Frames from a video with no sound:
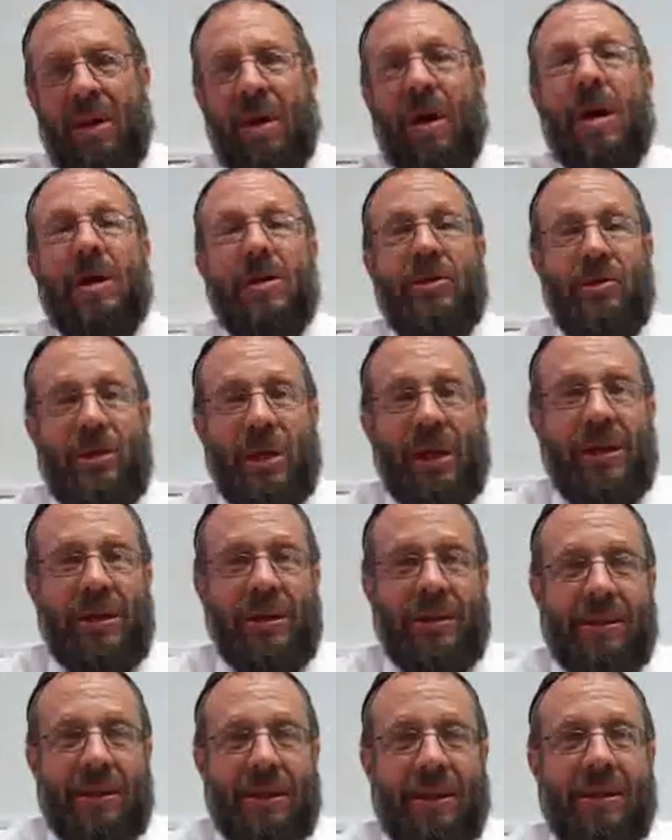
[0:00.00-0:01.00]
on
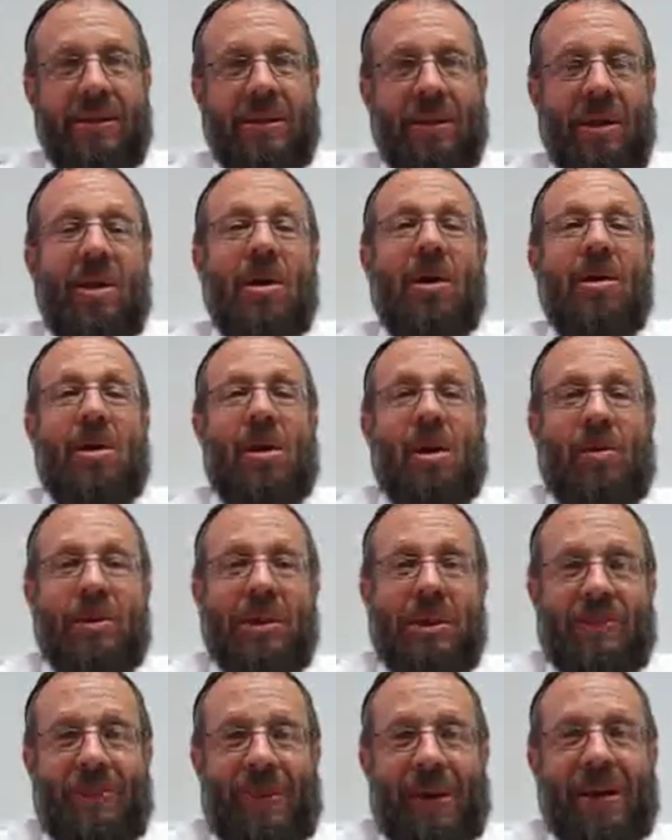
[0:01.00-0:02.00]
Genesis
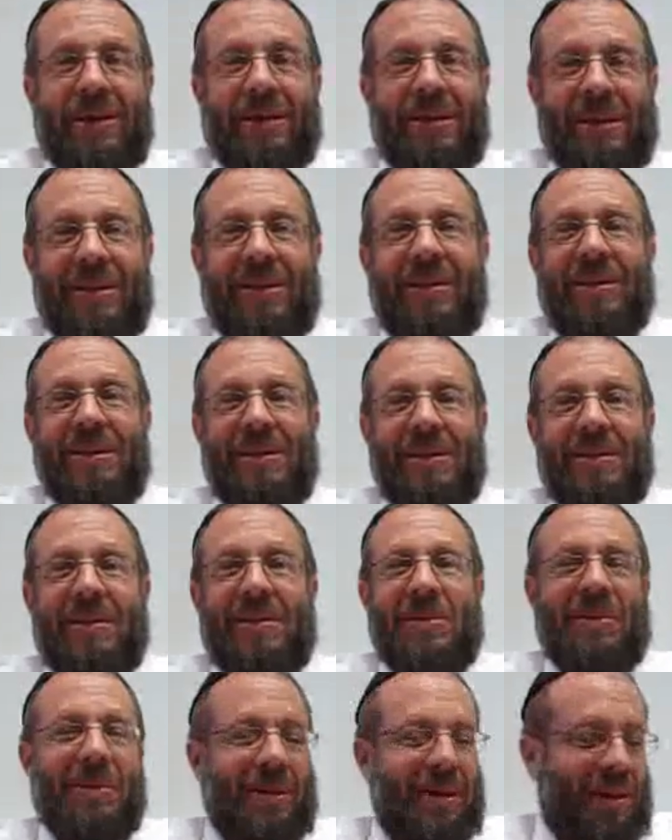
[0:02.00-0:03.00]
corresponded
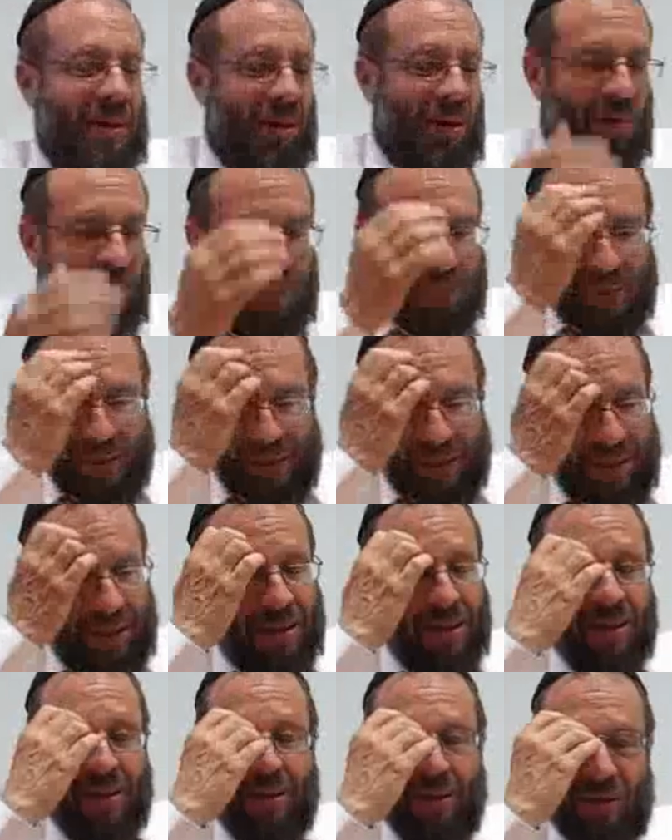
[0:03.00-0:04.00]
to the
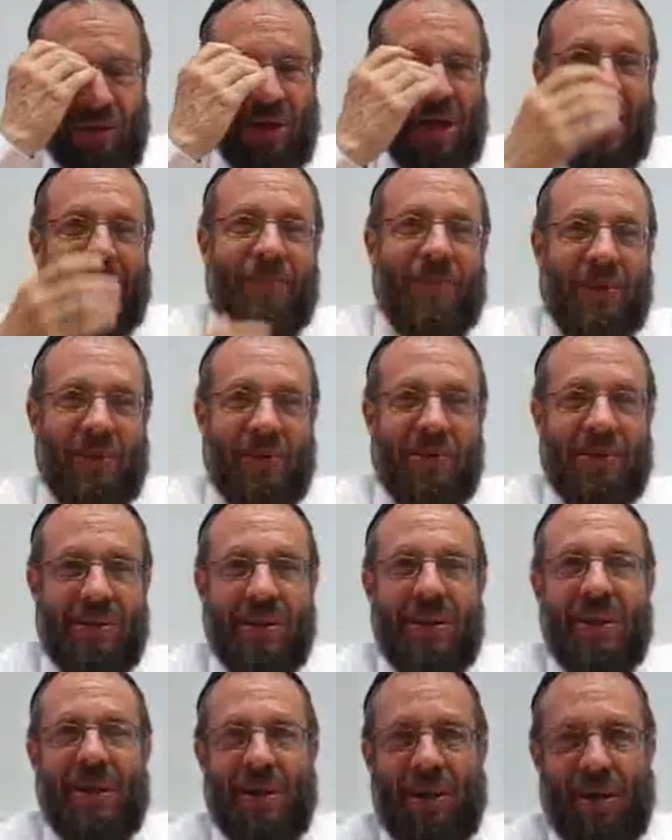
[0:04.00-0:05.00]
opening chapters
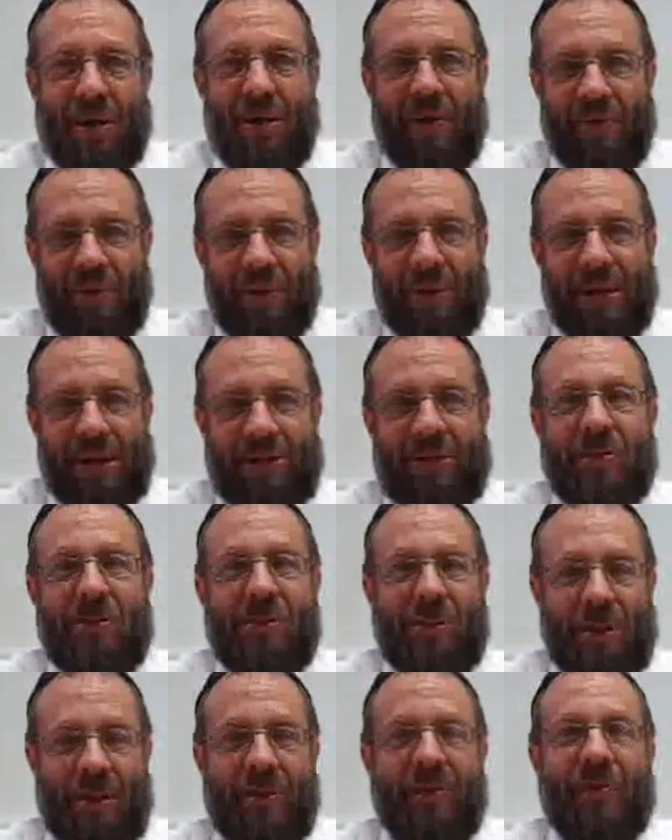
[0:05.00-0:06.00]
of the
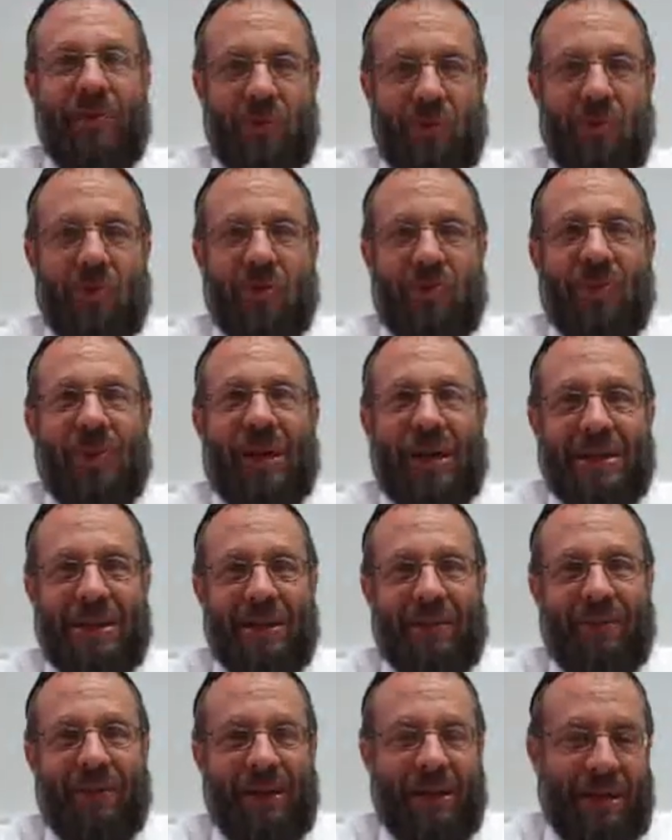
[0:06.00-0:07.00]
lectures of Jewish
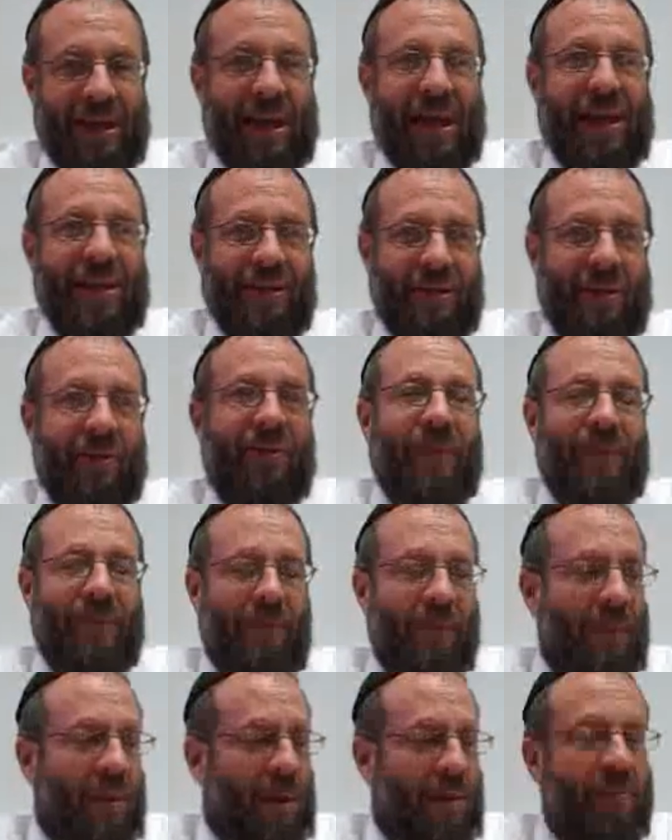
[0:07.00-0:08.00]
philosophy and of
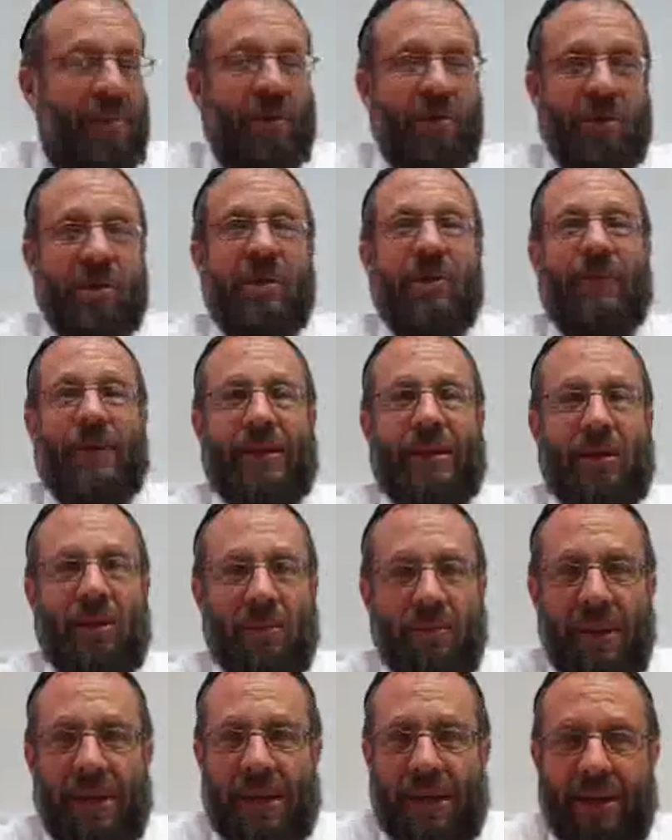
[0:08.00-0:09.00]
Emergence of
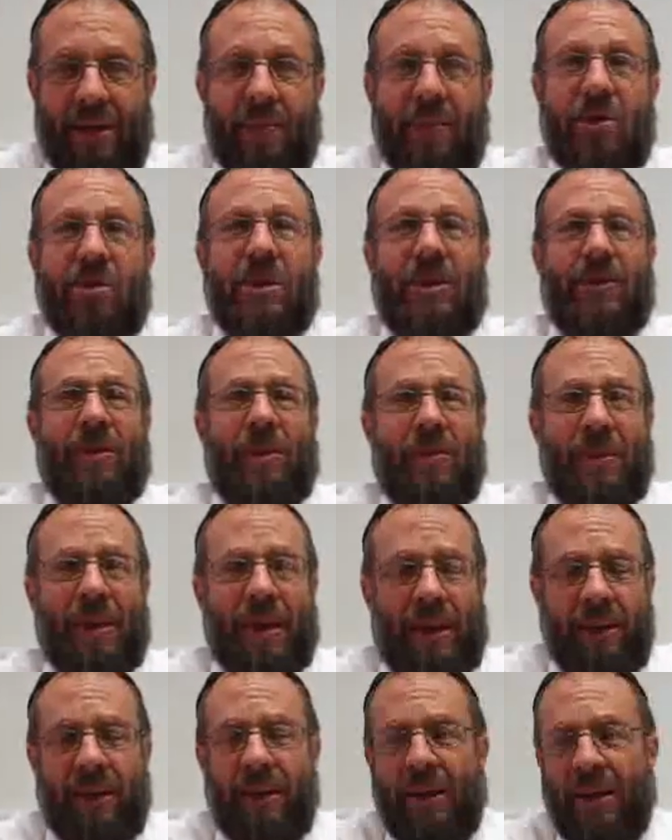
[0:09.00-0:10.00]
Ethical Man. Emergence of Ethical
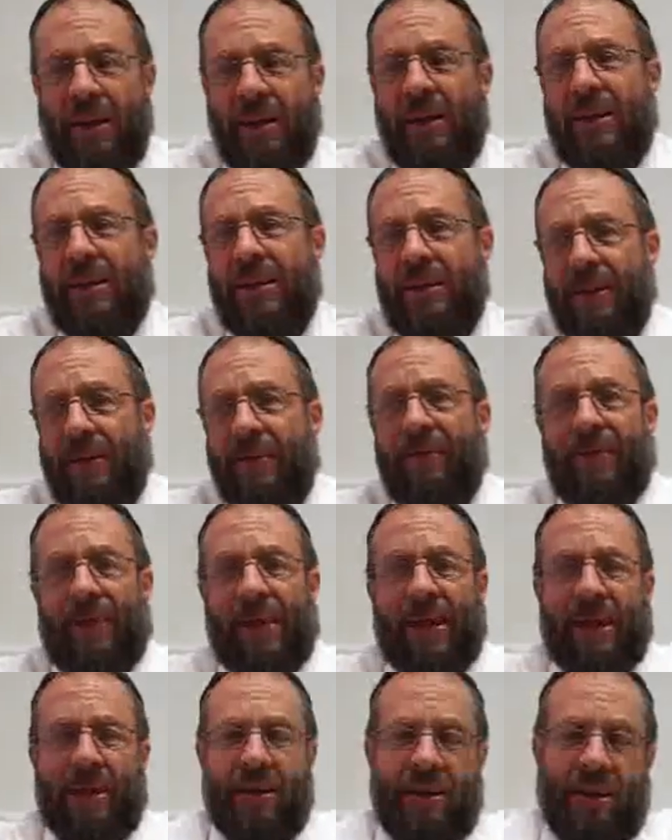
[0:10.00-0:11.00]
Man is, in
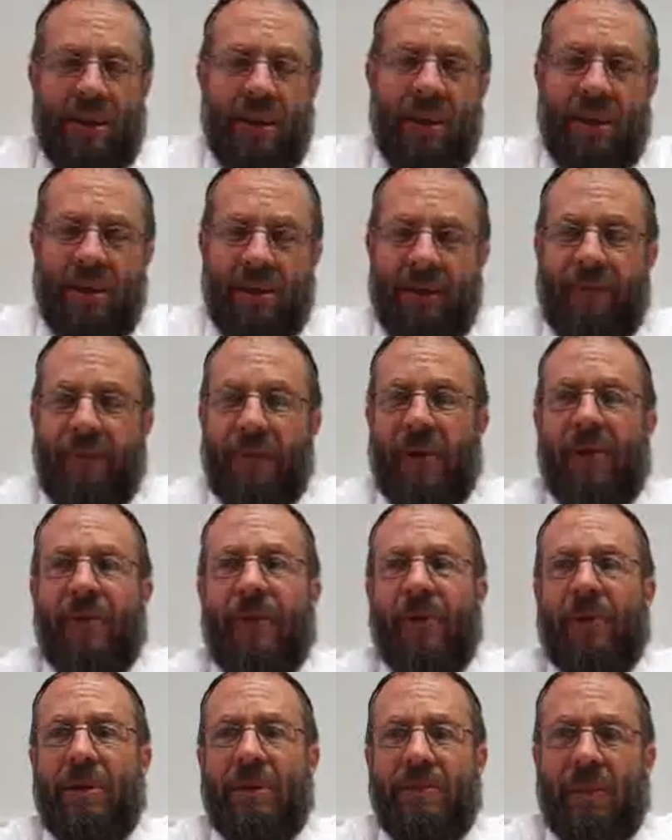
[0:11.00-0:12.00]
fact, very,
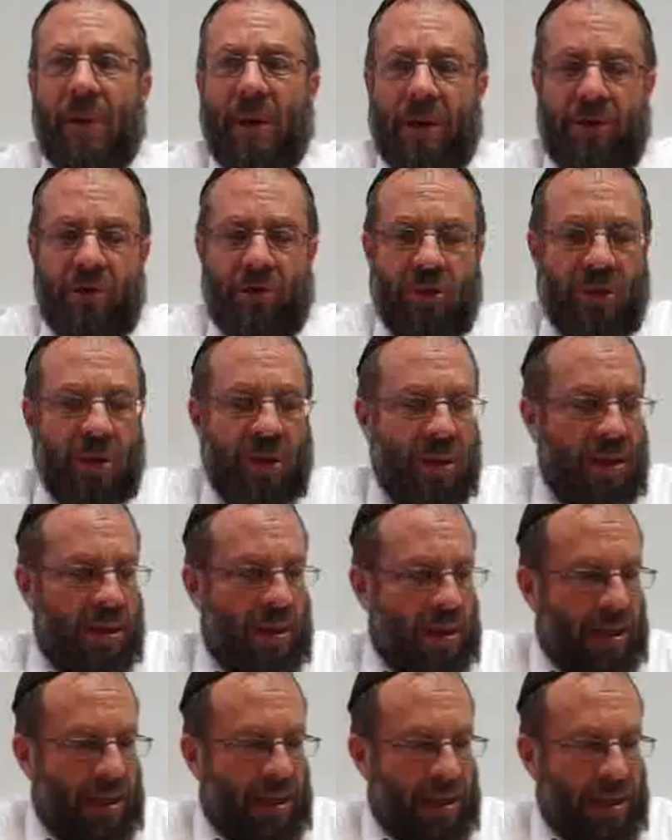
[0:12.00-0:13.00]
very much
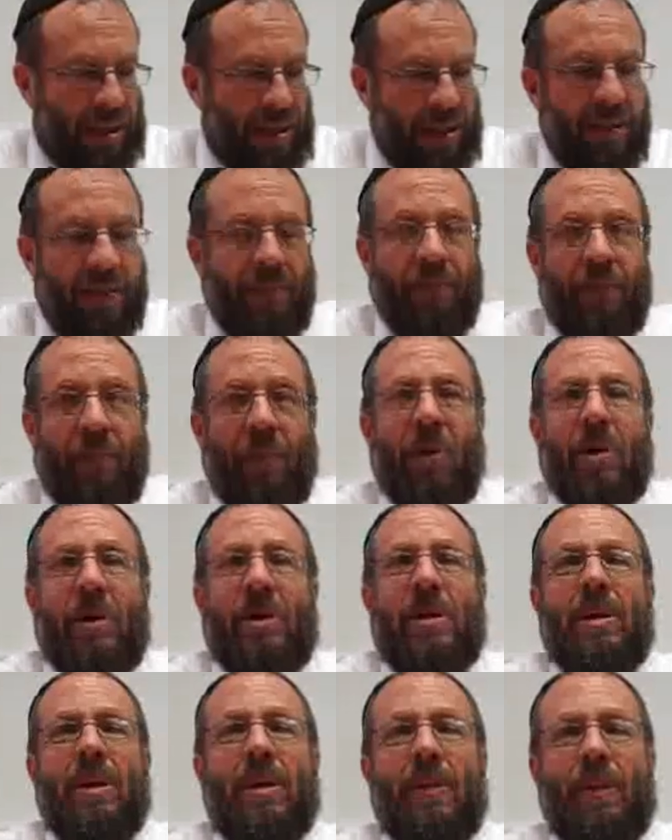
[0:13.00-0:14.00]
a book